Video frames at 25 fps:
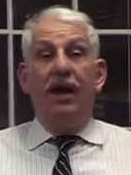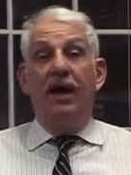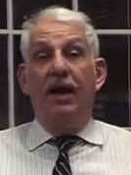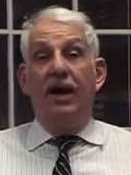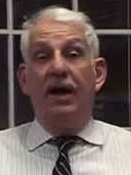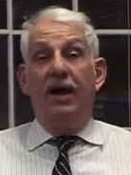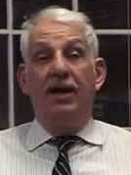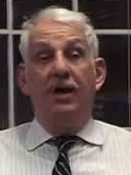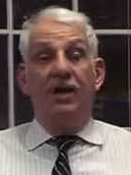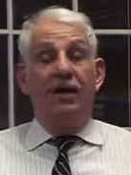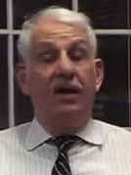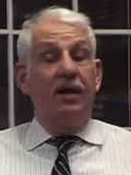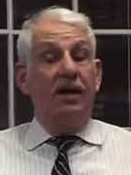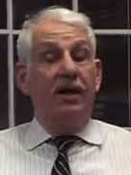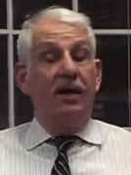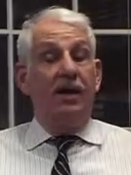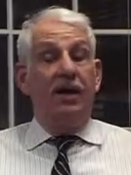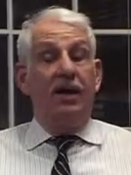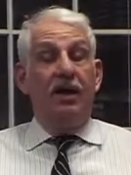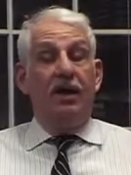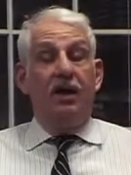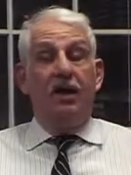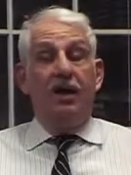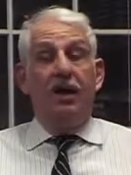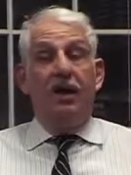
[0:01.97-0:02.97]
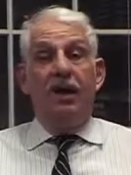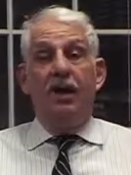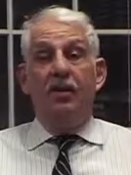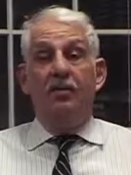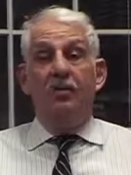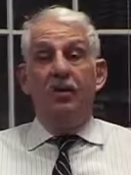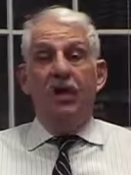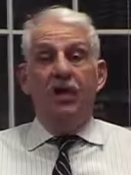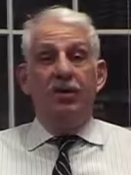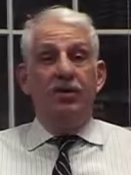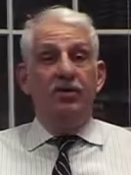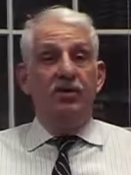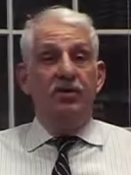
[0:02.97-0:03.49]
Hi,
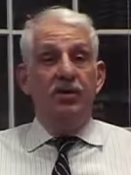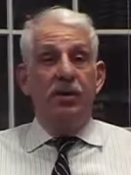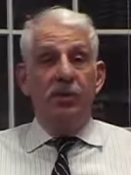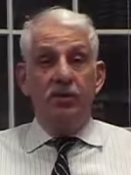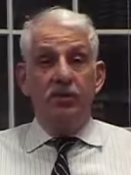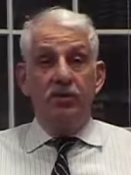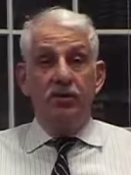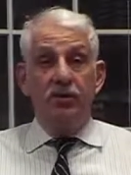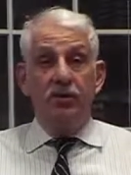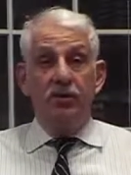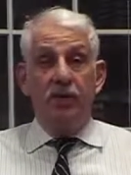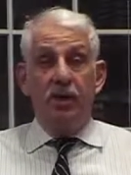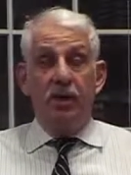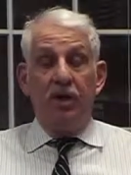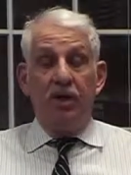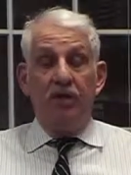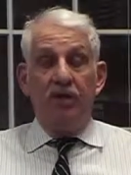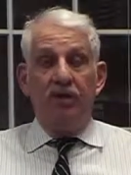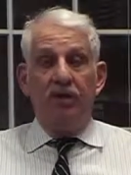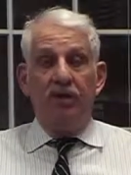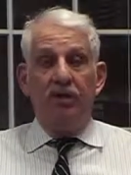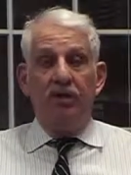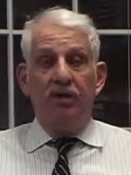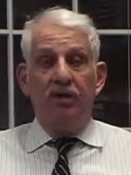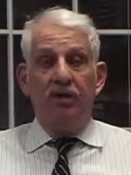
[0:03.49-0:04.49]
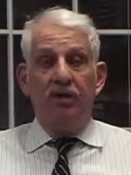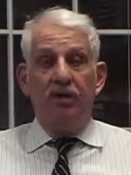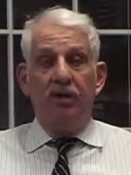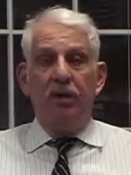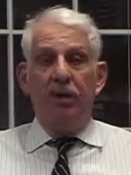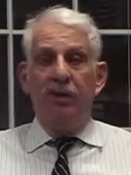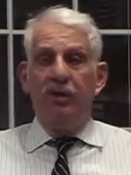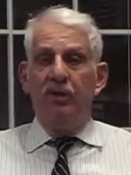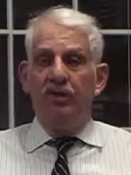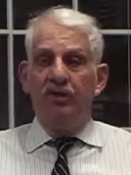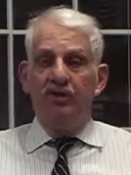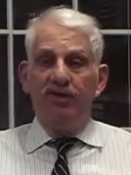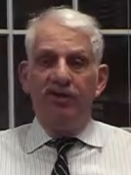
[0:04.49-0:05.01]
I'm Dr. Moshe Roth.
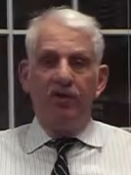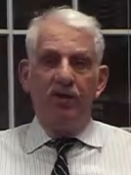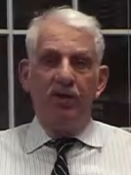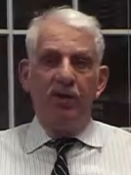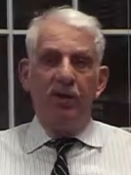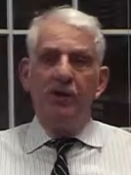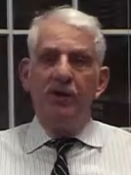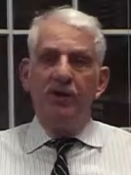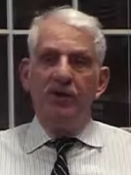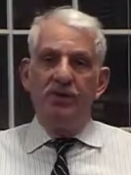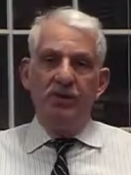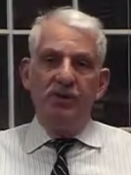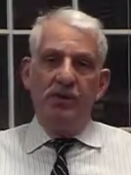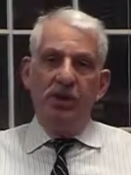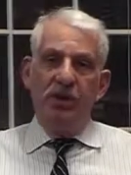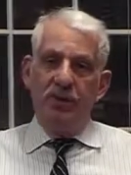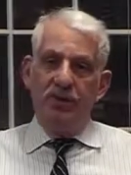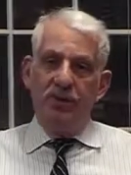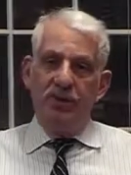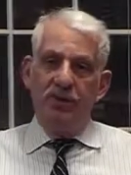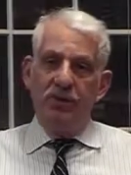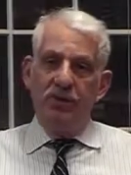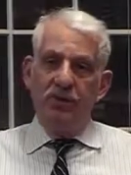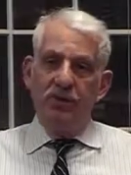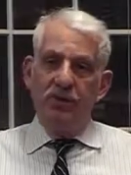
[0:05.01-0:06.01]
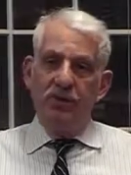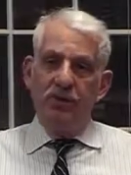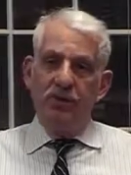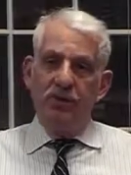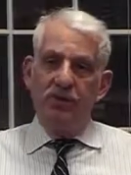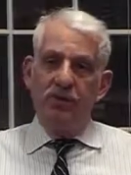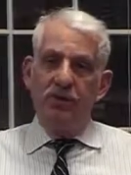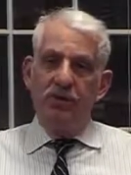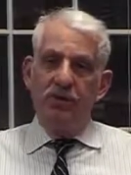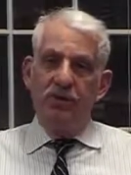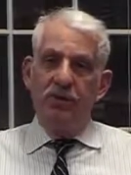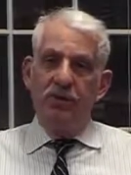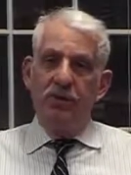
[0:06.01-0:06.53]
I'm a developmental
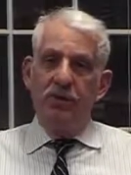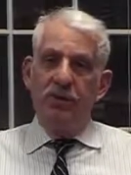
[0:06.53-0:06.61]
optometrist.